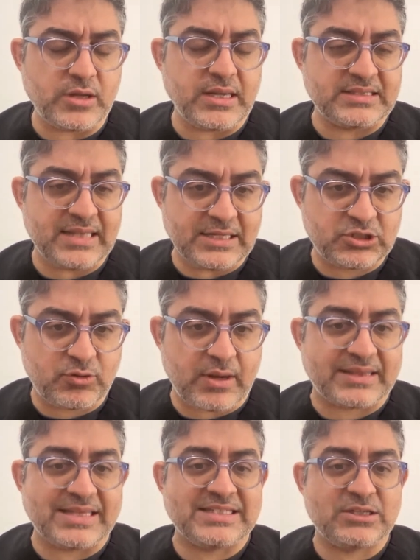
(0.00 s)
Yes, that is
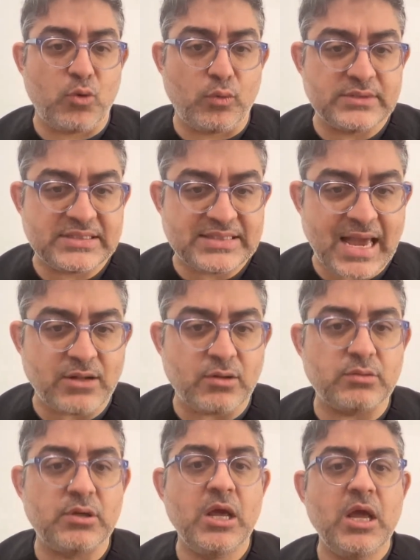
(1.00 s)
correct. The gold
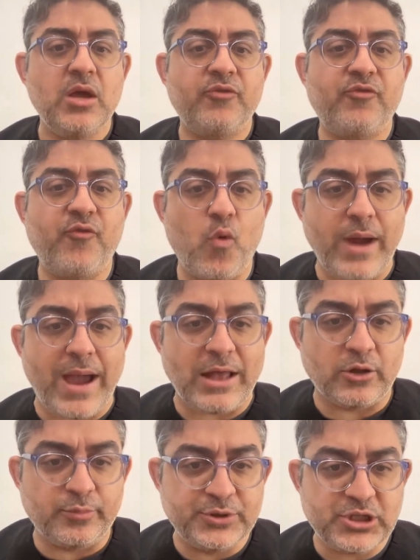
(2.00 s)
standard for
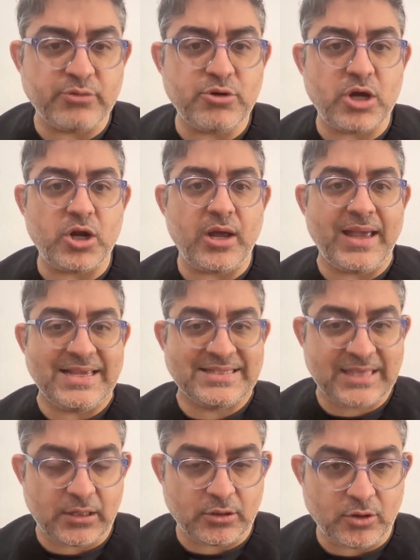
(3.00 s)
alopecia areata is
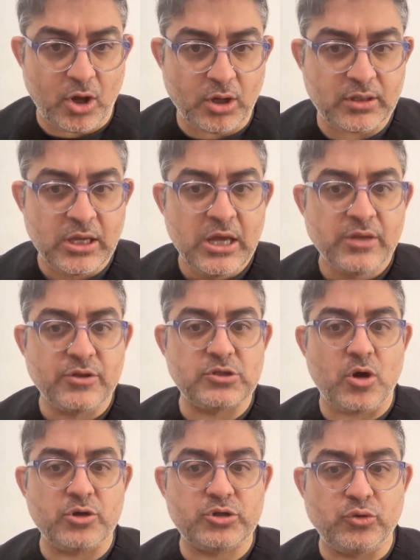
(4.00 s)
Kenalog. There's
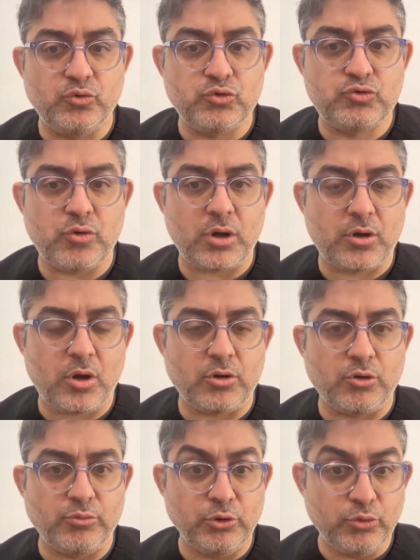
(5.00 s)
also a new drug called
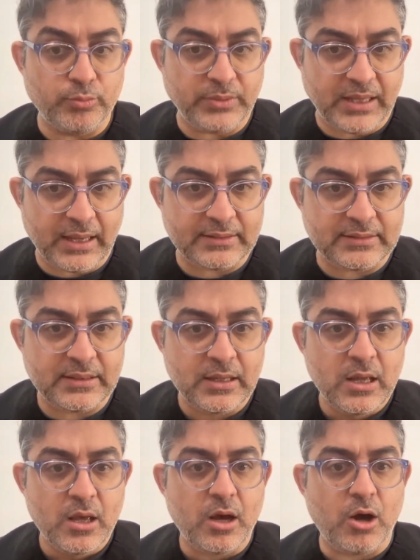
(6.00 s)
Olumiant,
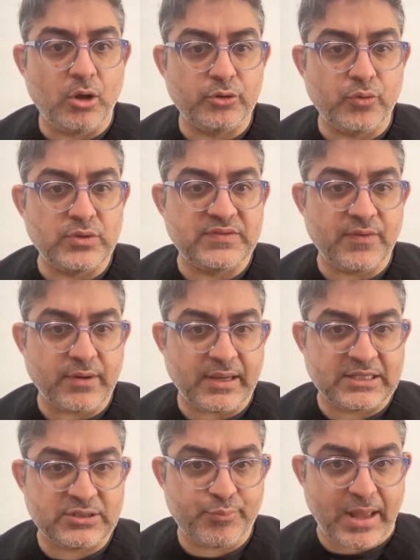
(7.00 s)
although it's very
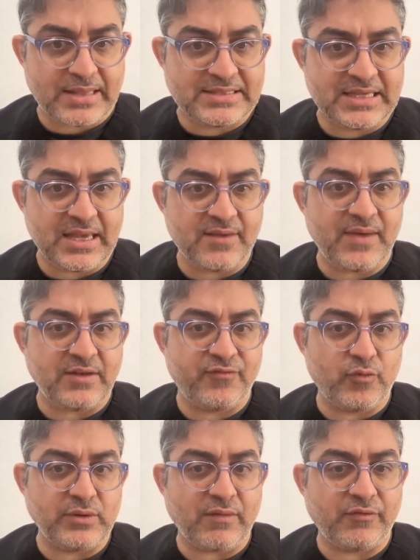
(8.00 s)
expensive, and if
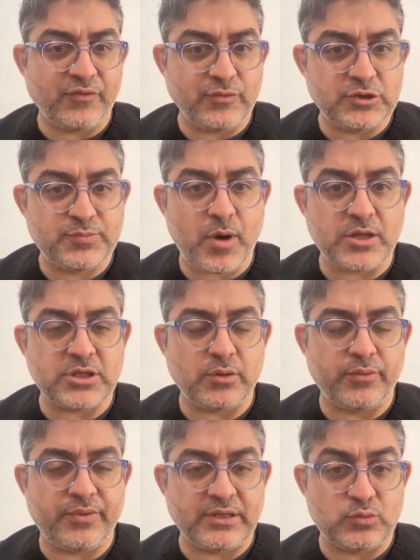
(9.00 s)
you only have a few spots, I
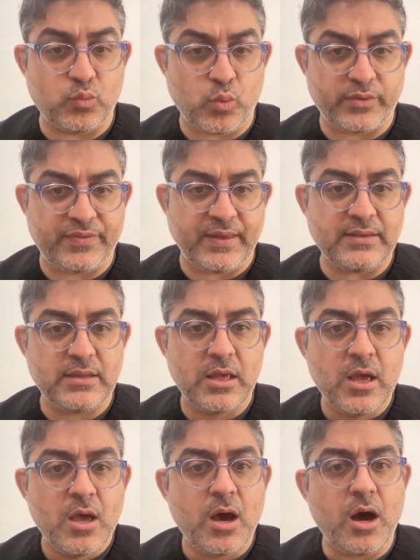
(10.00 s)
don't think it's worth it.
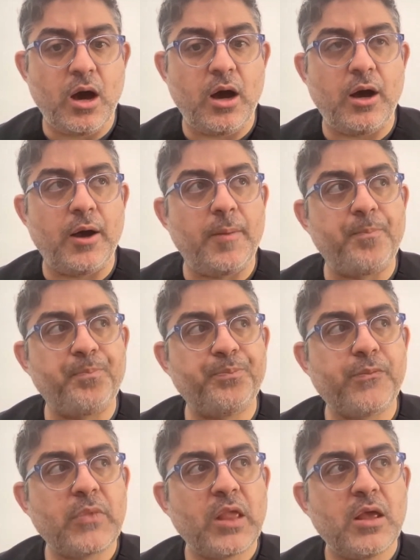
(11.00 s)

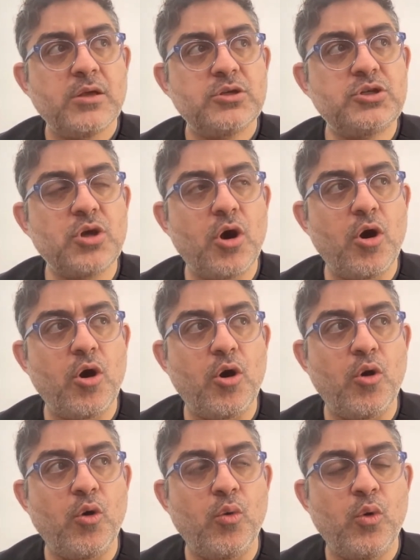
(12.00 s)
Um,
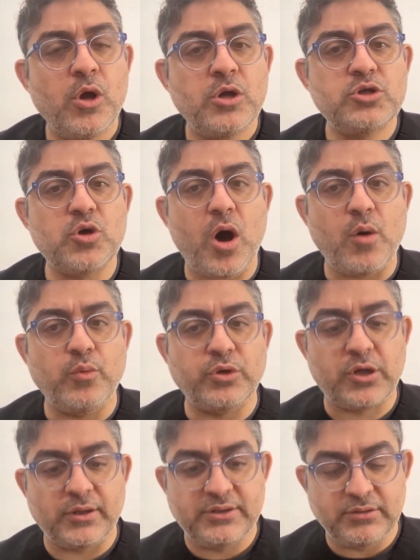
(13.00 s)
so, so I would
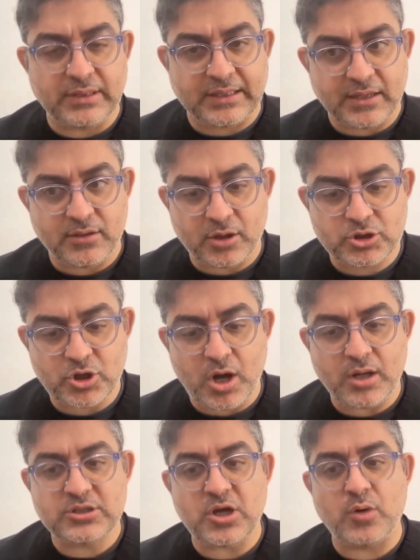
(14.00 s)
continue the Kenalog
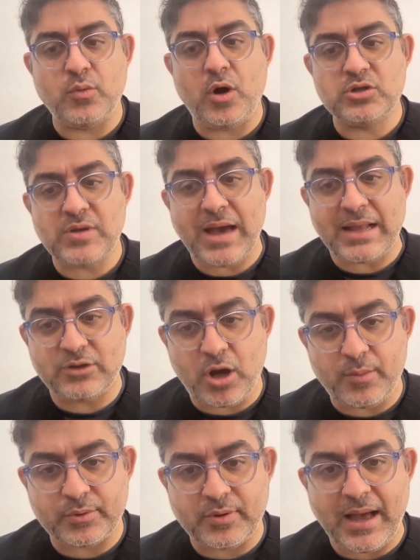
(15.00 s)
shots. I will also add
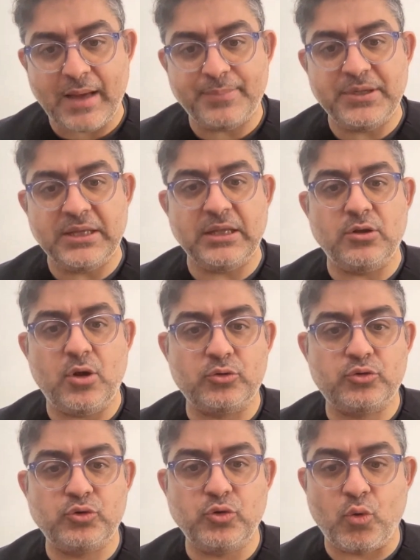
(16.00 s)
topical Happy Head
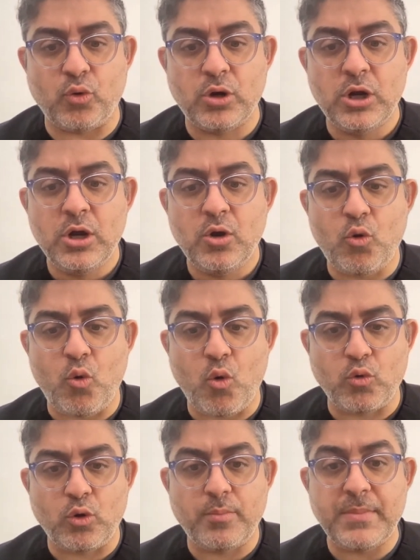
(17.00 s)
along to your
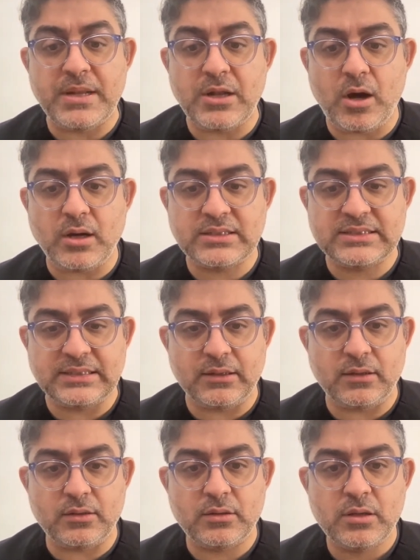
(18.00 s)
oral
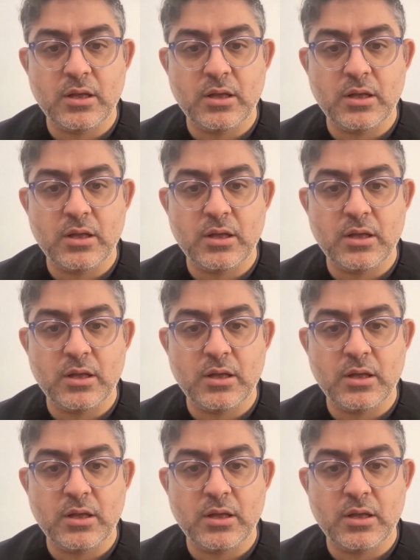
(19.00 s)
minoxidil.